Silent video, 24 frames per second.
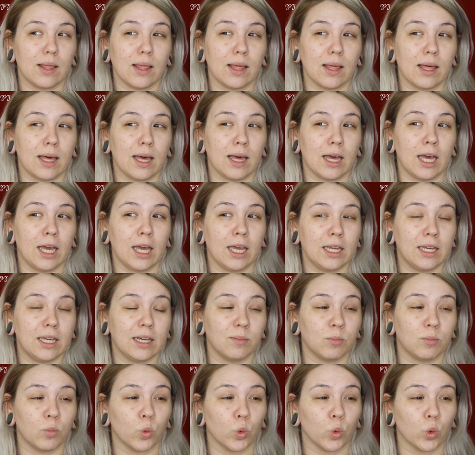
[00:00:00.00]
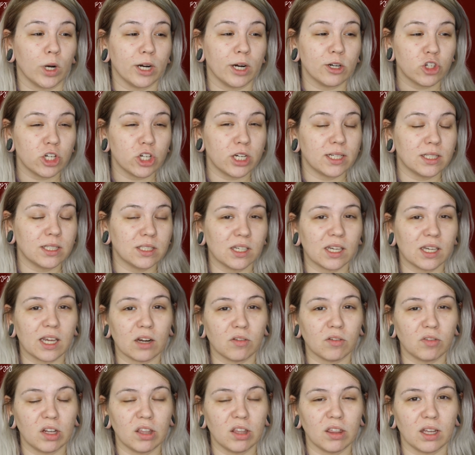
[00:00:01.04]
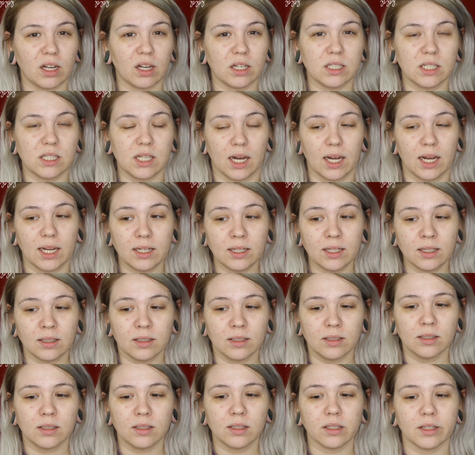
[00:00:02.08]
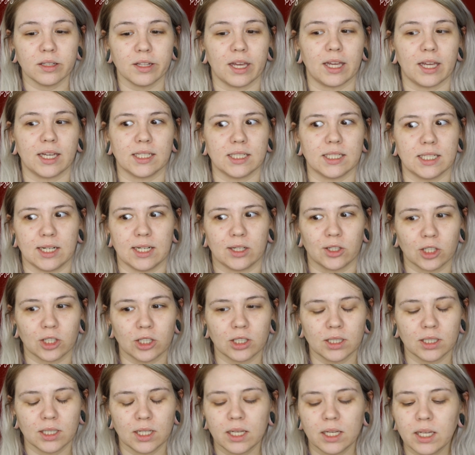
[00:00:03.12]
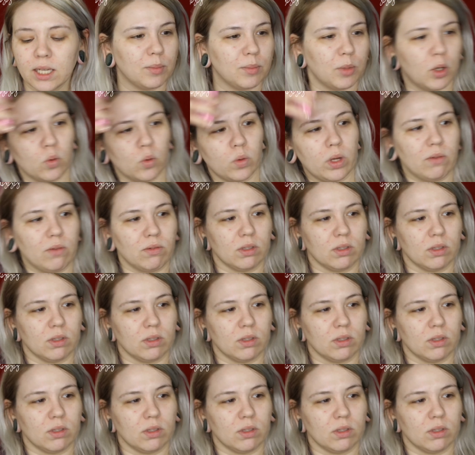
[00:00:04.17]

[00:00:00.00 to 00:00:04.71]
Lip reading: I am rushing to get everything done, like dinner. I'm all waving